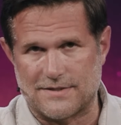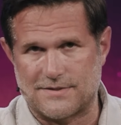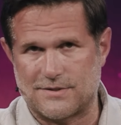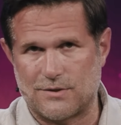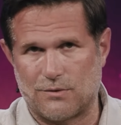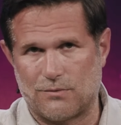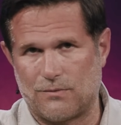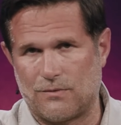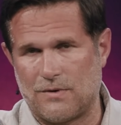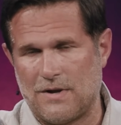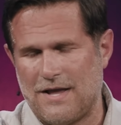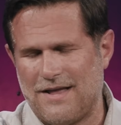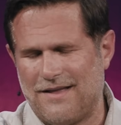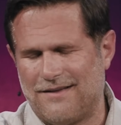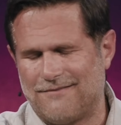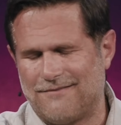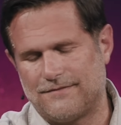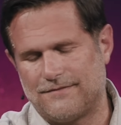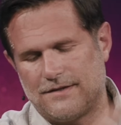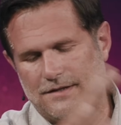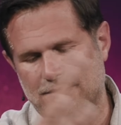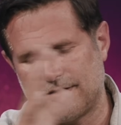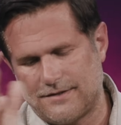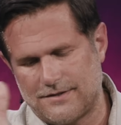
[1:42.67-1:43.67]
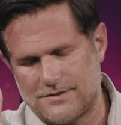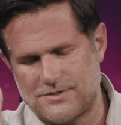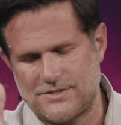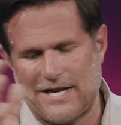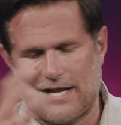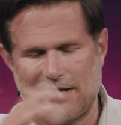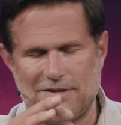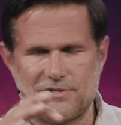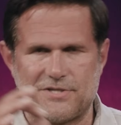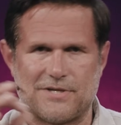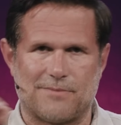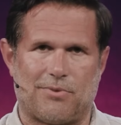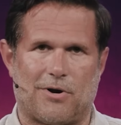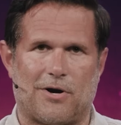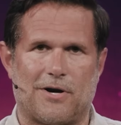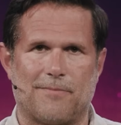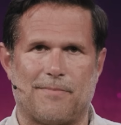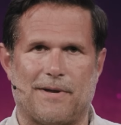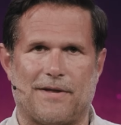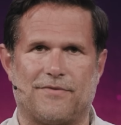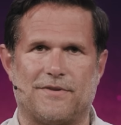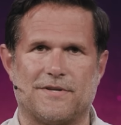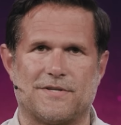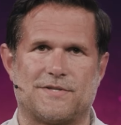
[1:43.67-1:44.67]
So the challenging part
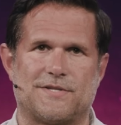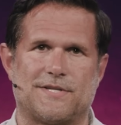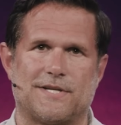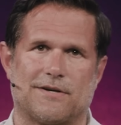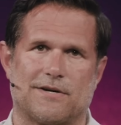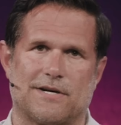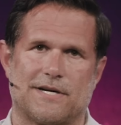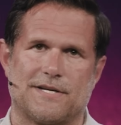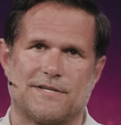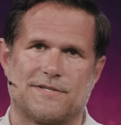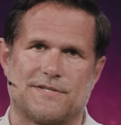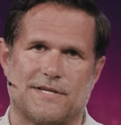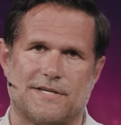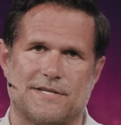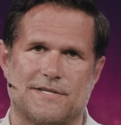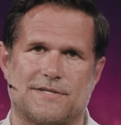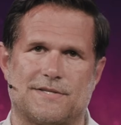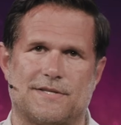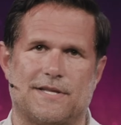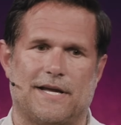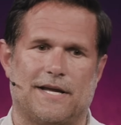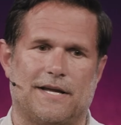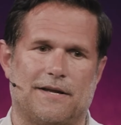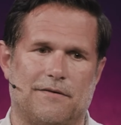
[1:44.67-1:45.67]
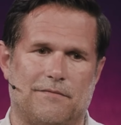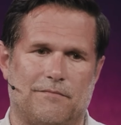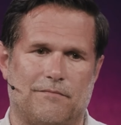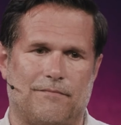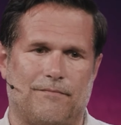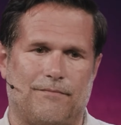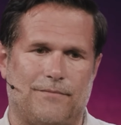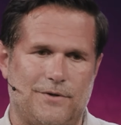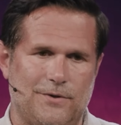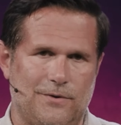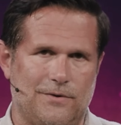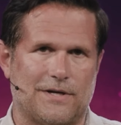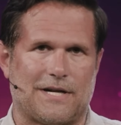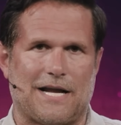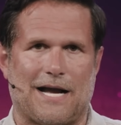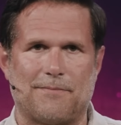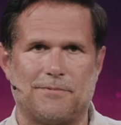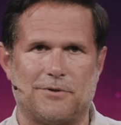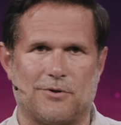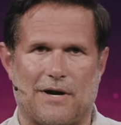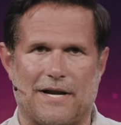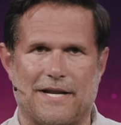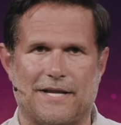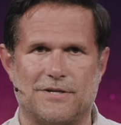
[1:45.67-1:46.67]
about this series is that due to
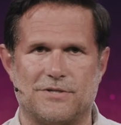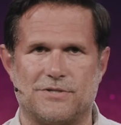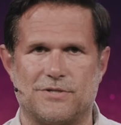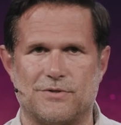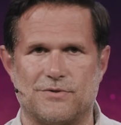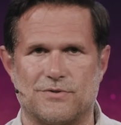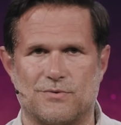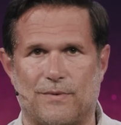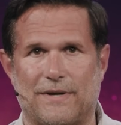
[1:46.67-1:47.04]
copyright issues,